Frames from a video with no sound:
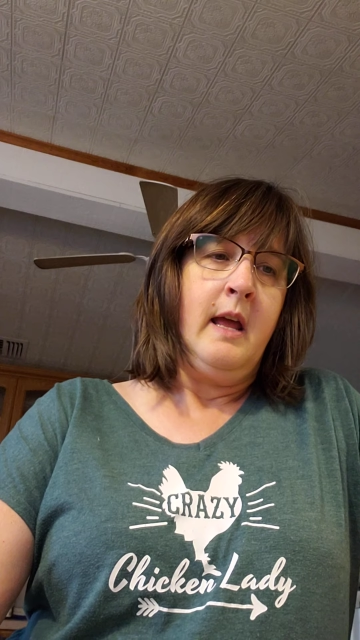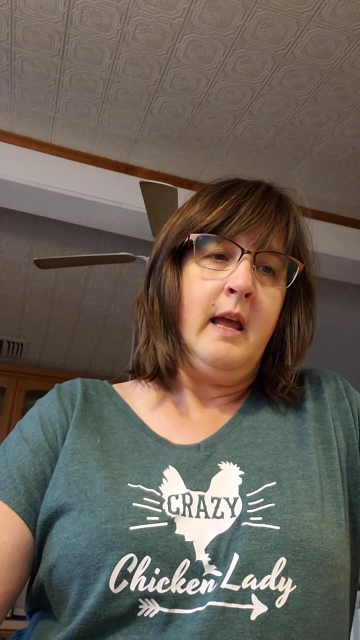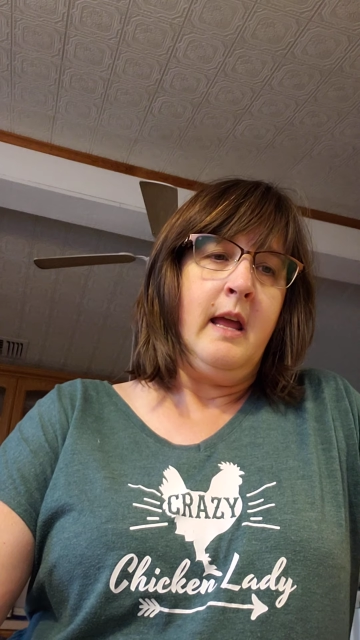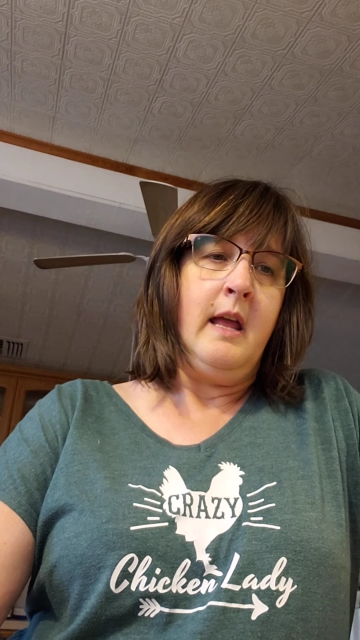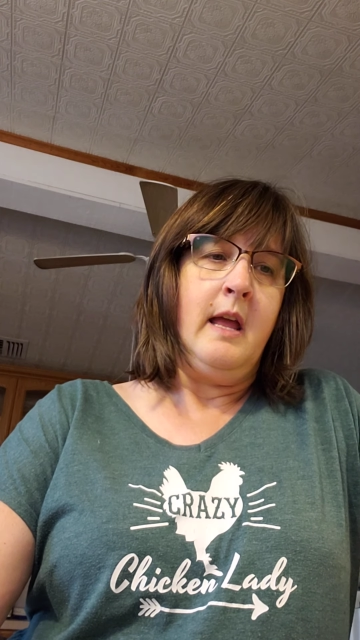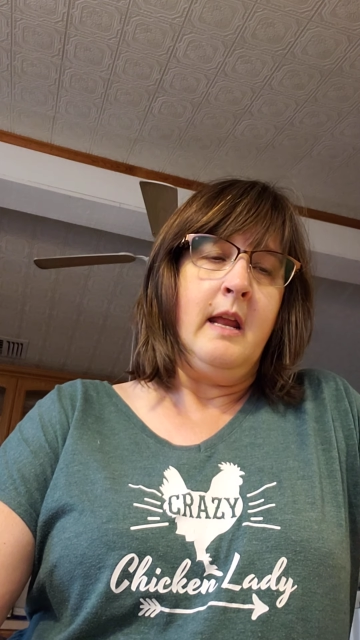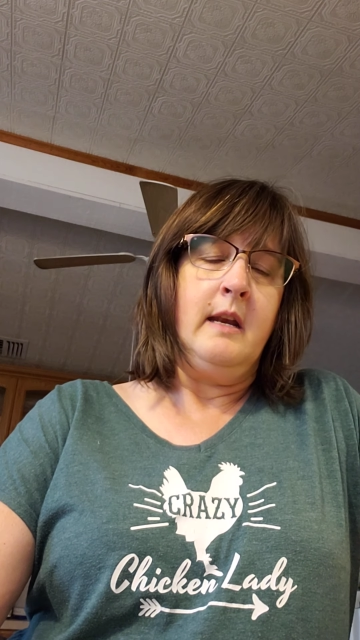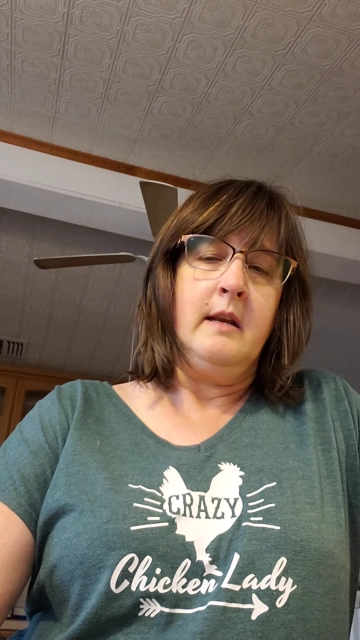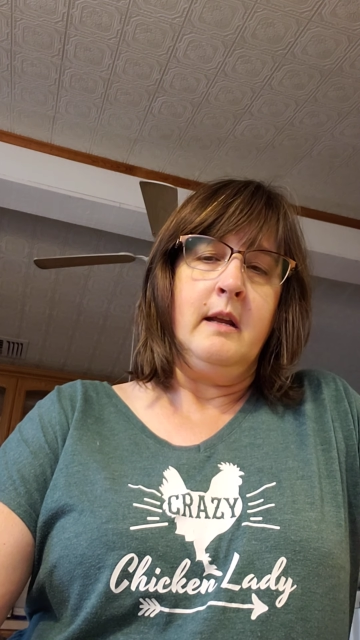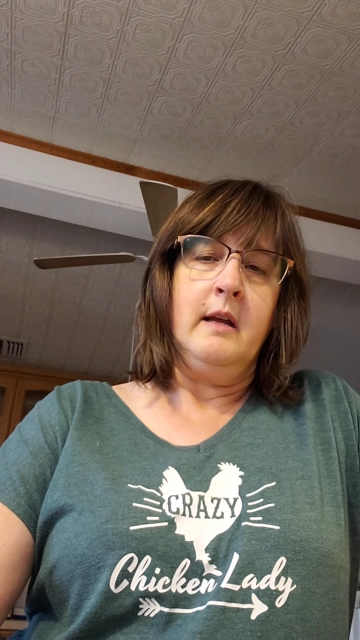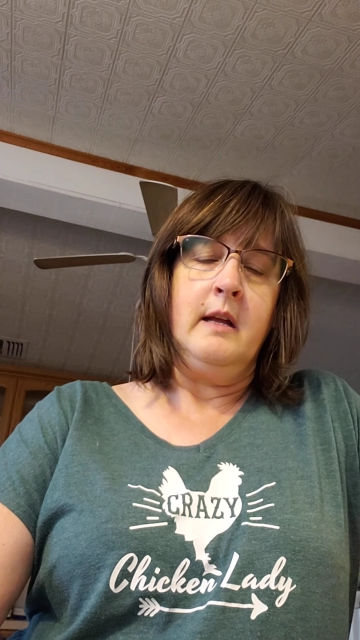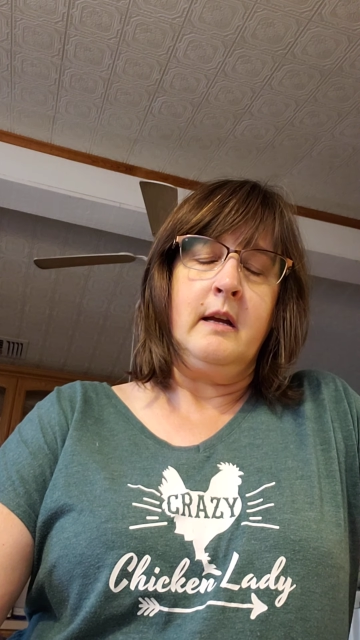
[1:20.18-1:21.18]
And
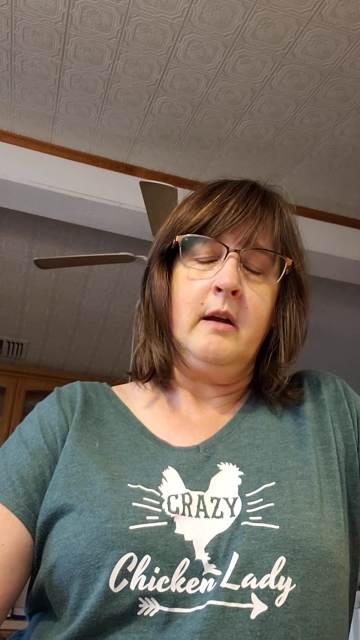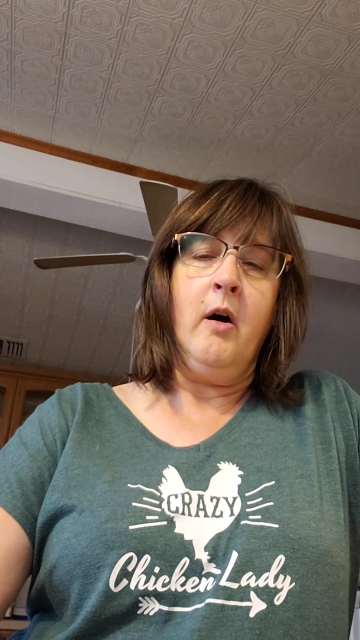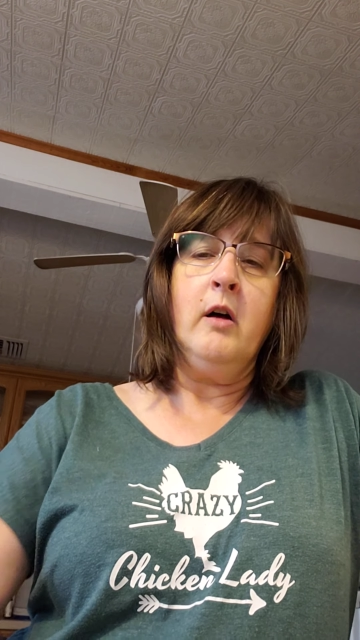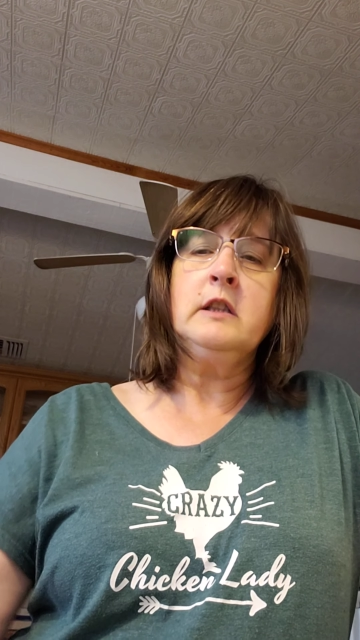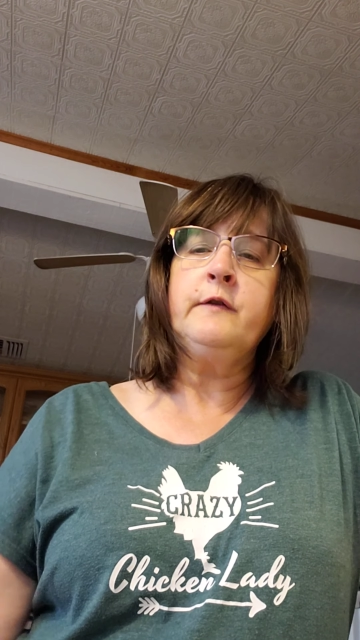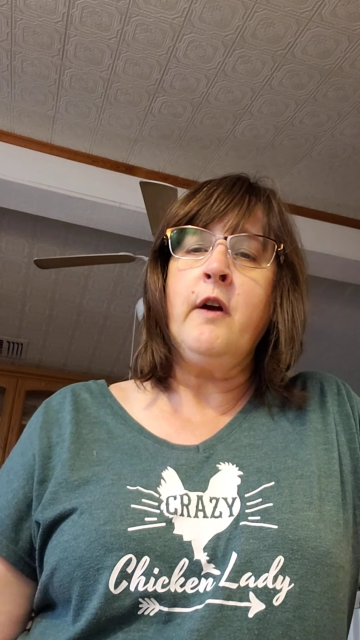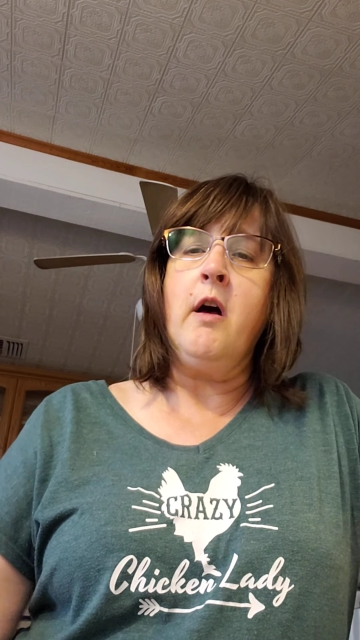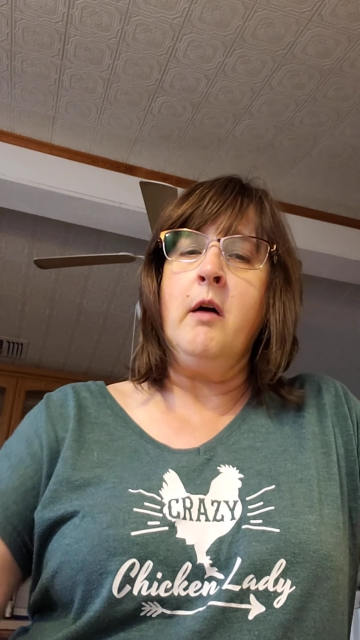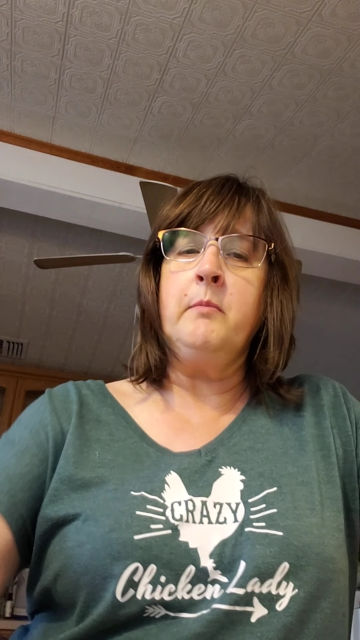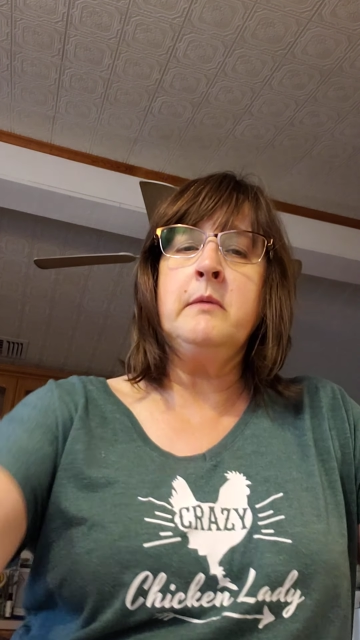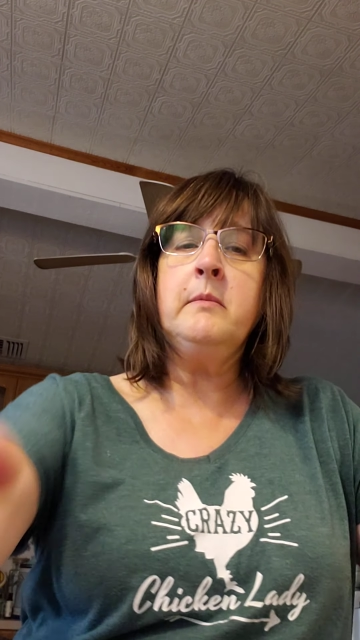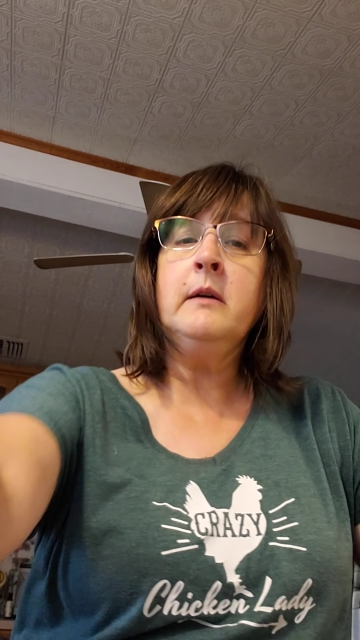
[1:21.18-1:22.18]
it calls for
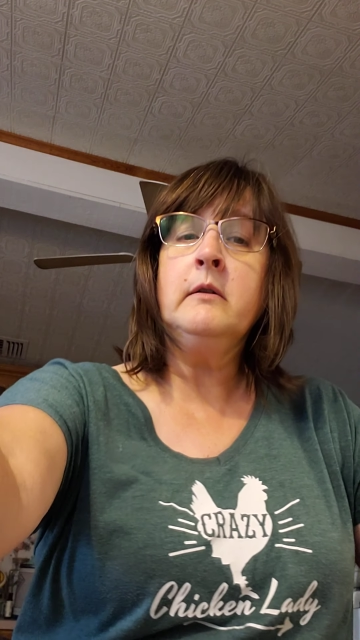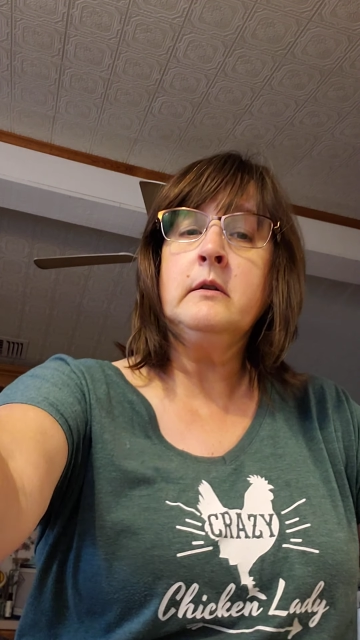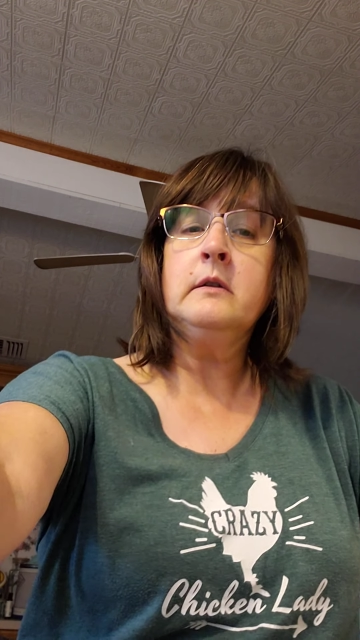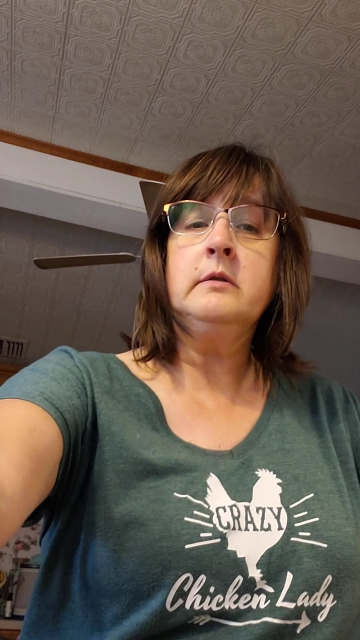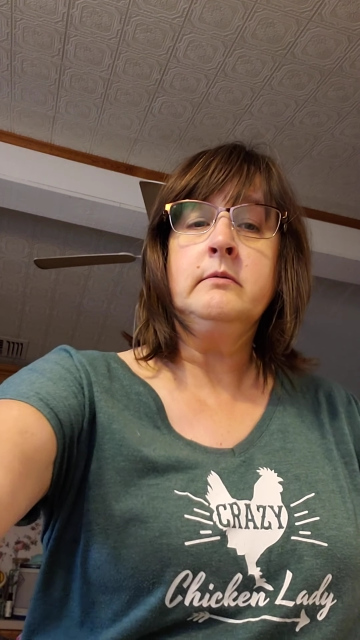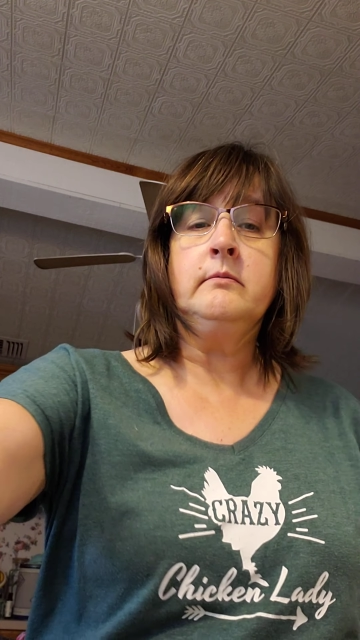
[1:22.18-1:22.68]
almond milk,